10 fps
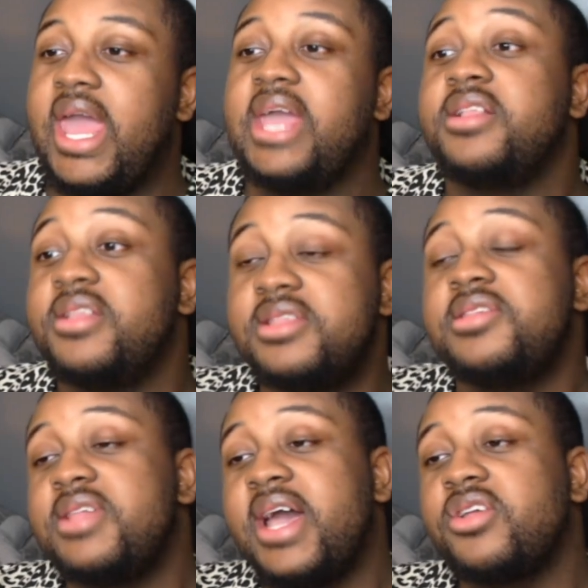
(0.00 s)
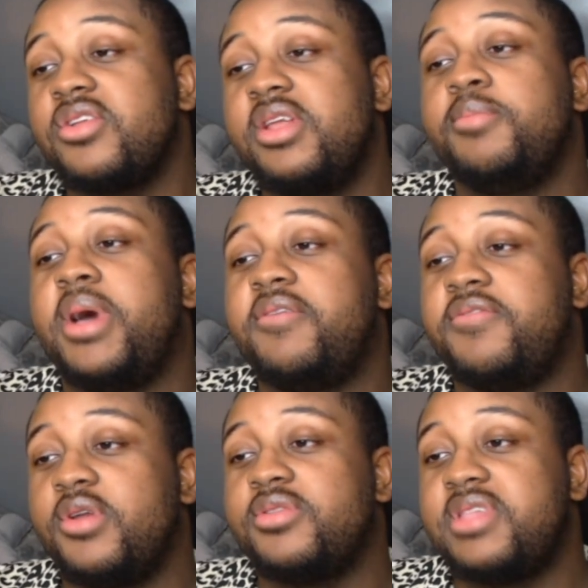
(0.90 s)
And this is actually my
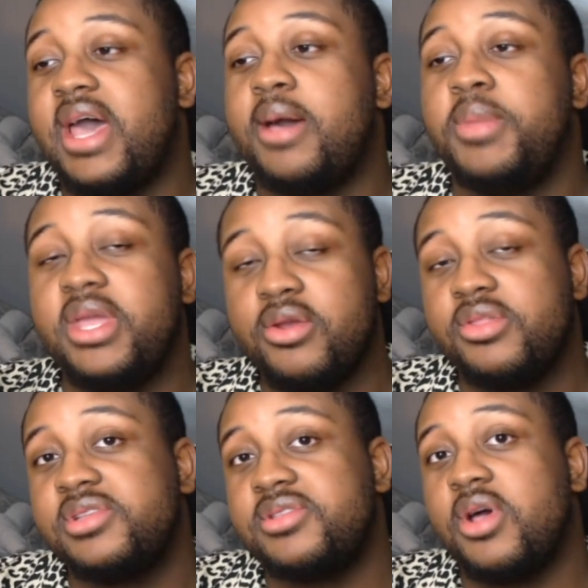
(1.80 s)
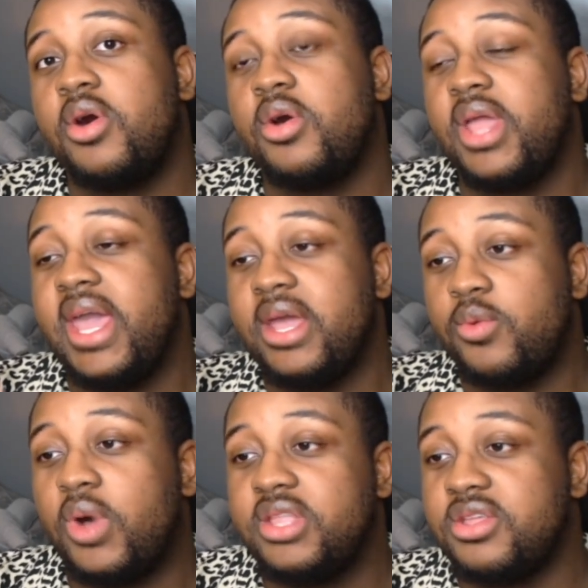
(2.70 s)
first time hearing the song
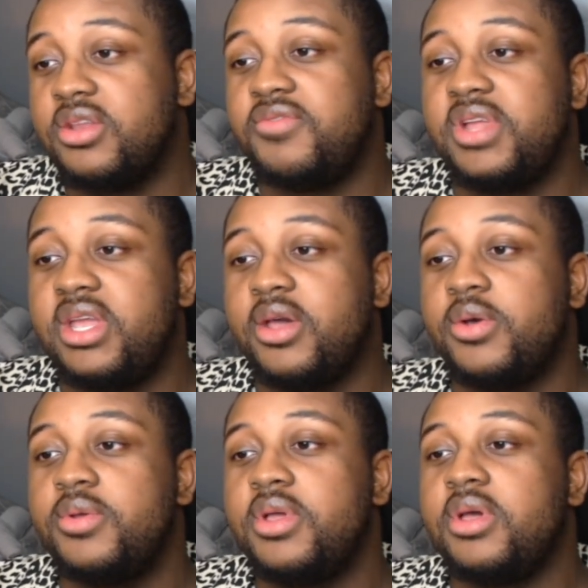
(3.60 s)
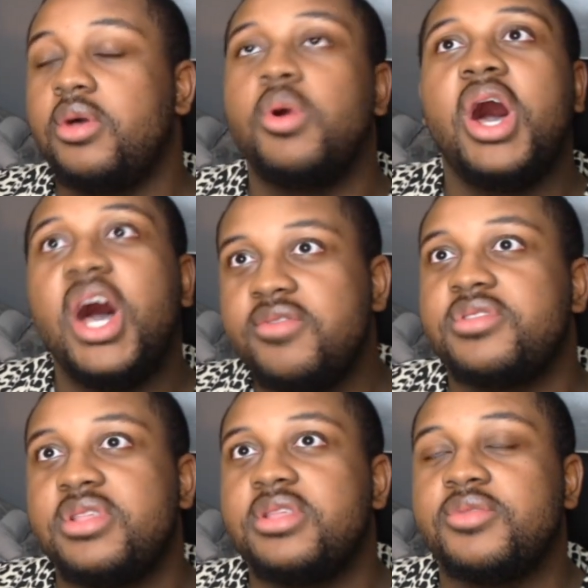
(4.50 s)
and watching the video. Well,
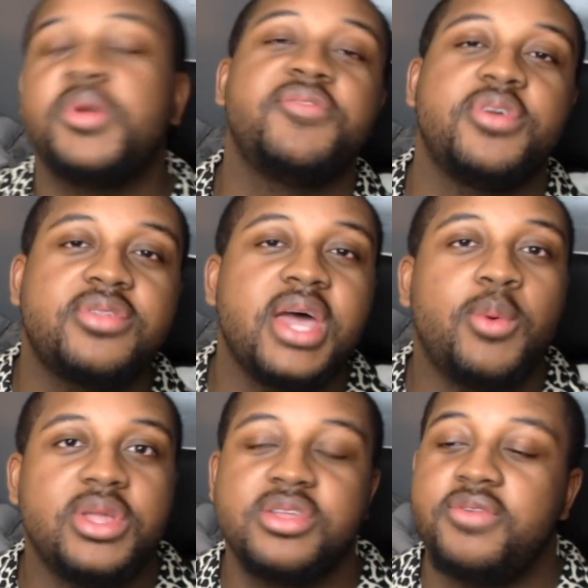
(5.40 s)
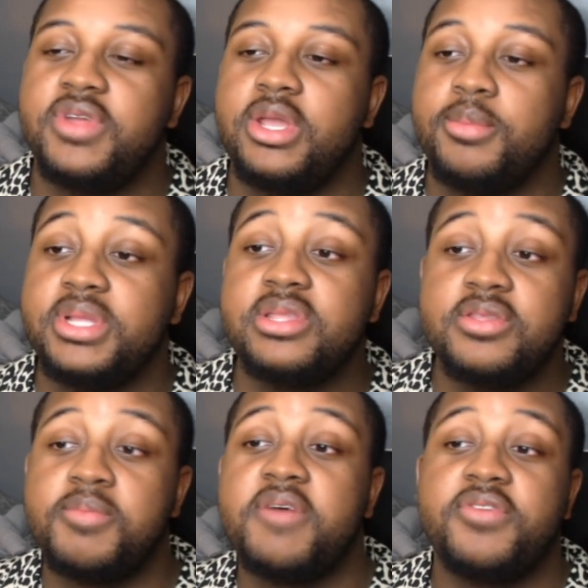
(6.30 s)
obviously, this is my first time watching the video, but this
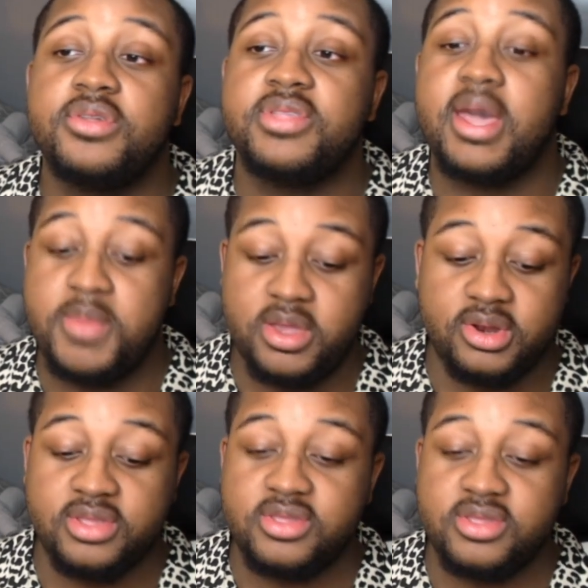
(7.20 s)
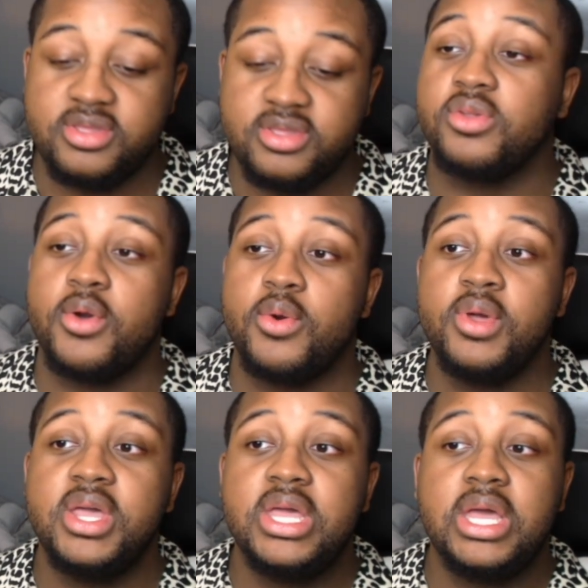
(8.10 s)
is my first time hearing the song. So
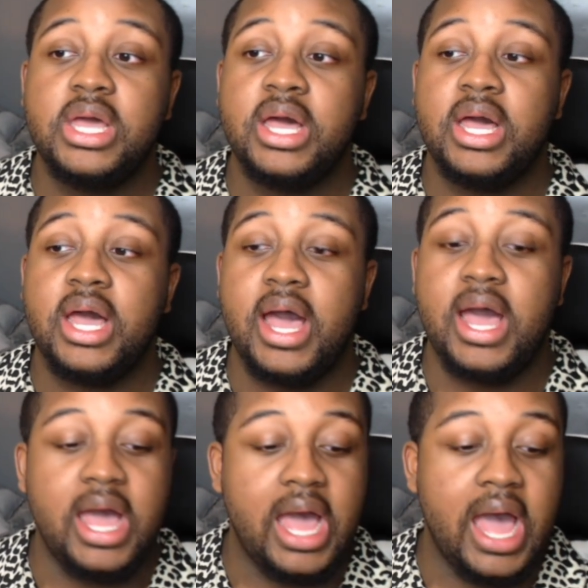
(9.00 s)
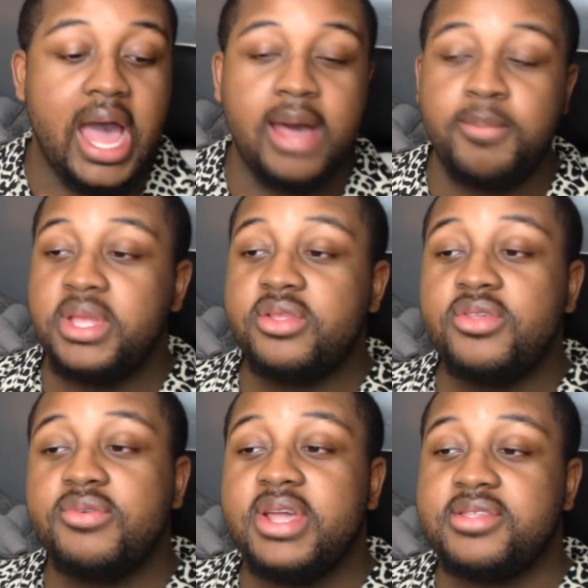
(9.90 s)
I'm
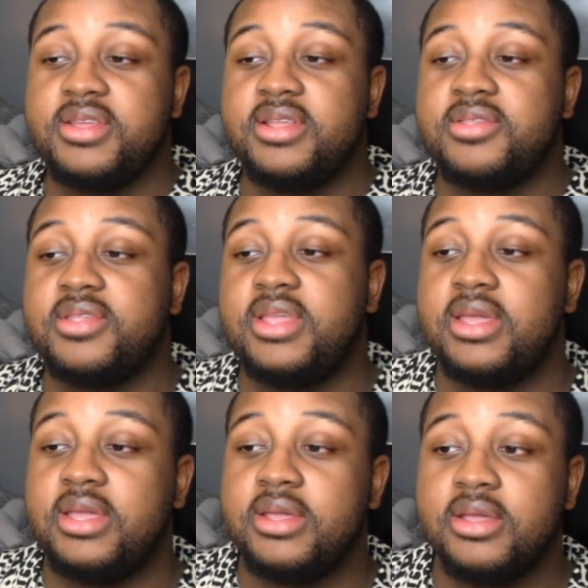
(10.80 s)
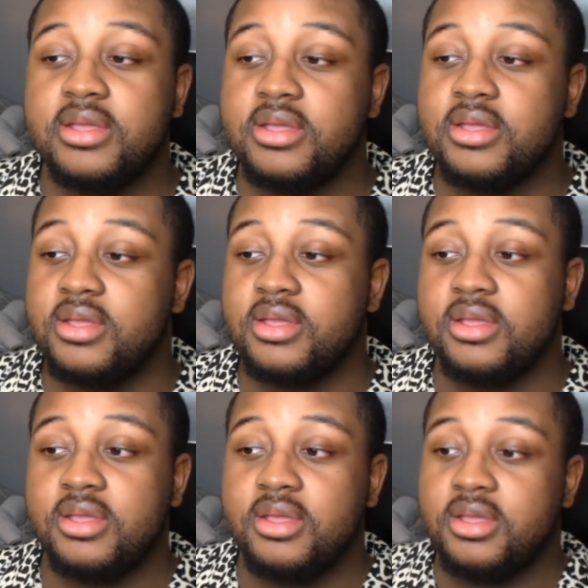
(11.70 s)
interested in seeing,
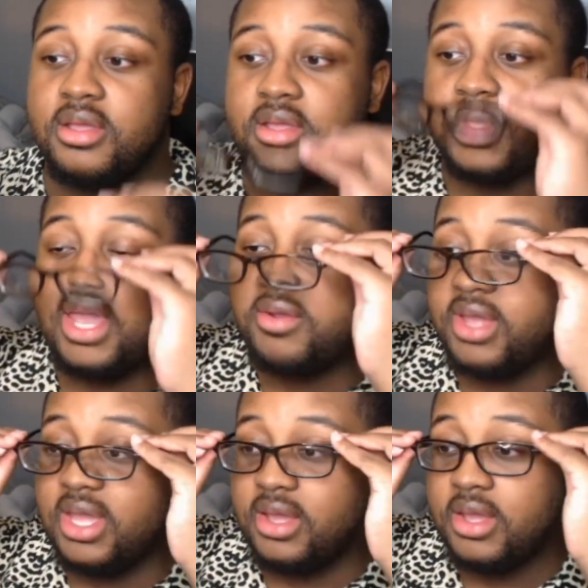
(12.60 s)
hearing it.